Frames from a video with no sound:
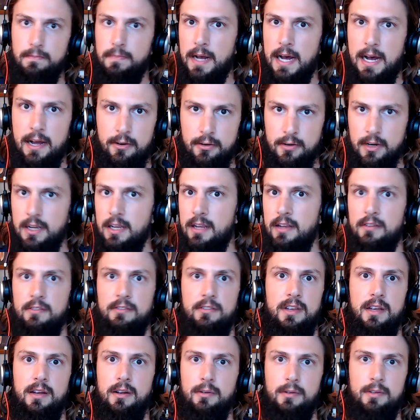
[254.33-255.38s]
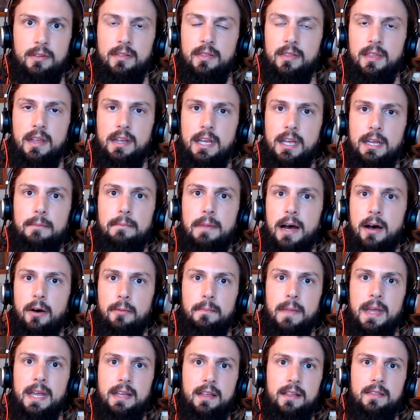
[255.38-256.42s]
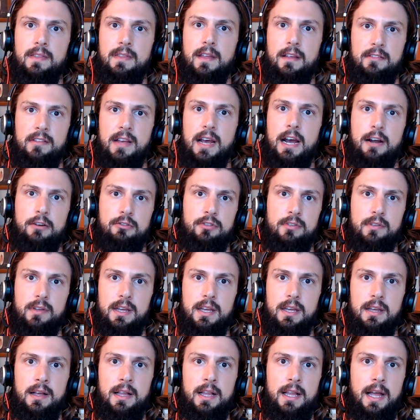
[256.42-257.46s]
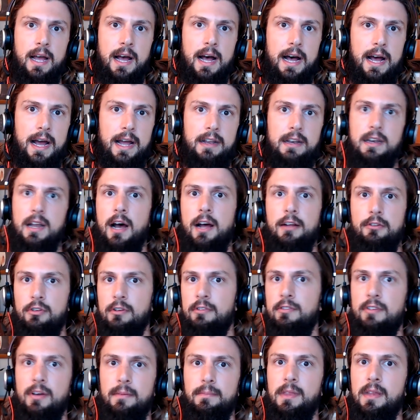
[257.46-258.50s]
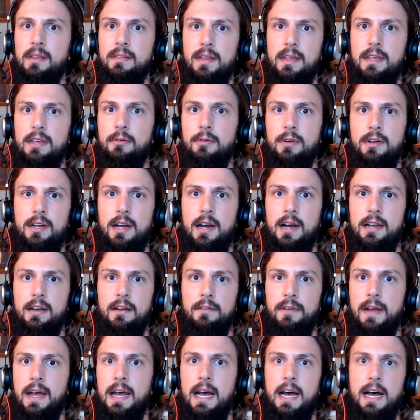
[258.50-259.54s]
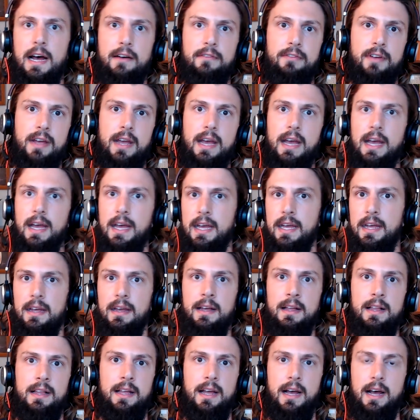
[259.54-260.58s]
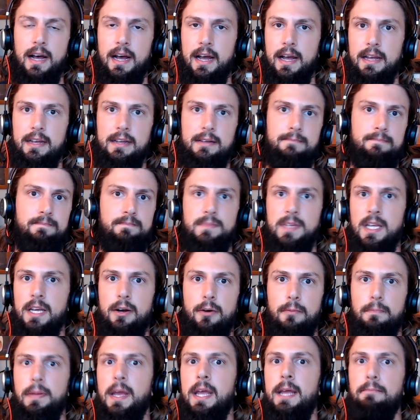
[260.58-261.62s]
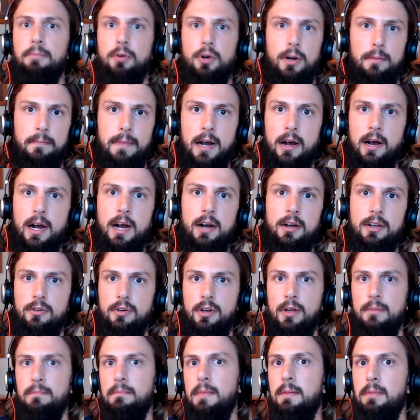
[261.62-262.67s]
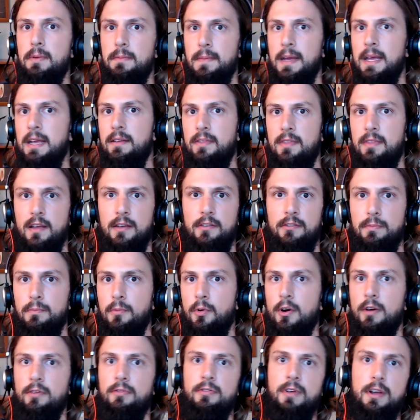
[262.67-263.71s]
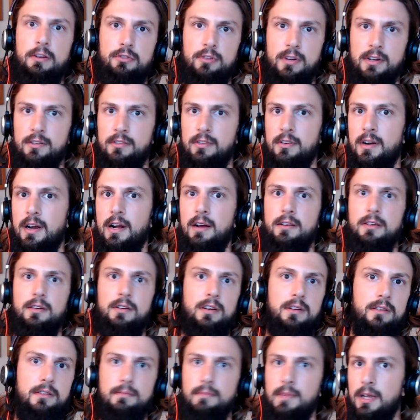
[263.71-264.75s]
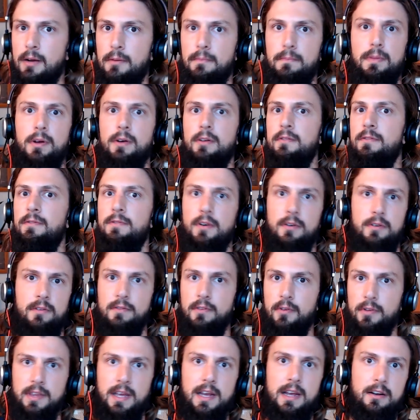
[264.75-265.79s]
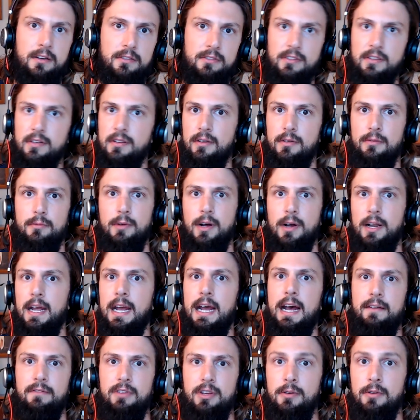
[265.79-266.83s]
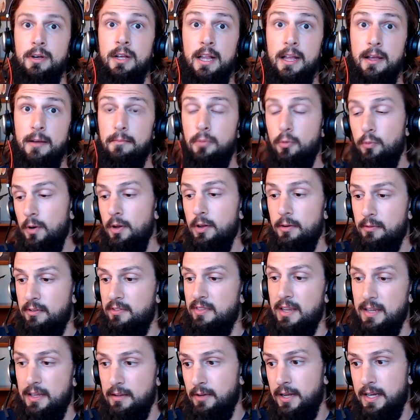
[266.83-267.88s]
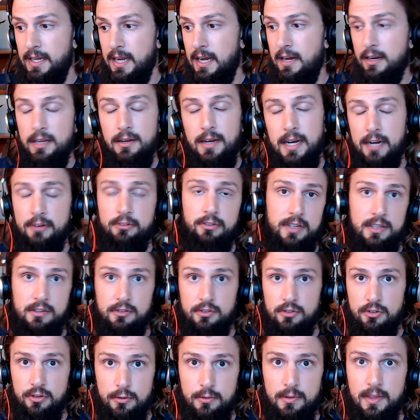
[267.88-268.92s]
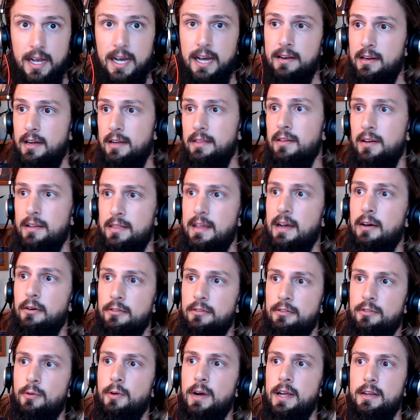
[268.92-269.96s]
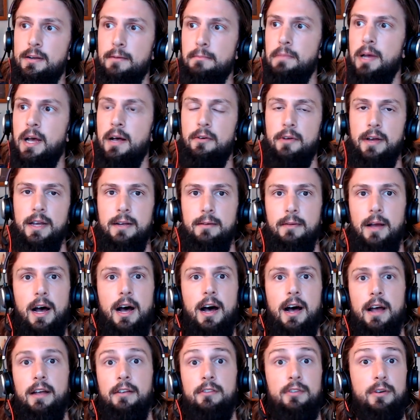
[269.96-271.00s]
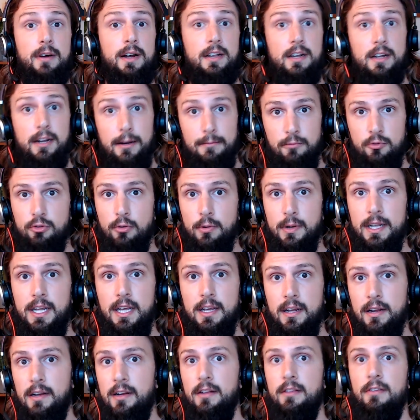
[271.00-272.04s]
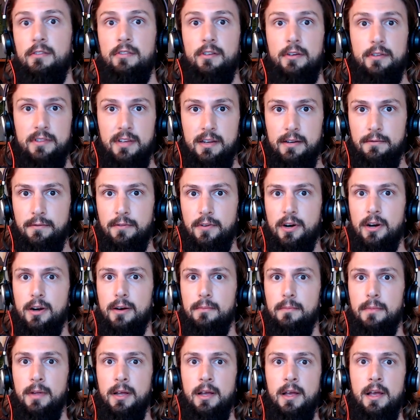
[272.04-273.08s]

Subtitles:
batteries, thinking about making this actually not just something that you would kind of have a paper about how you could maybe make this more efficient or how you could build photovoltaics to do what have you, but really was thinking like how do you actually do that. And I thought that was quite compelling, so I ended up joining a consulting firm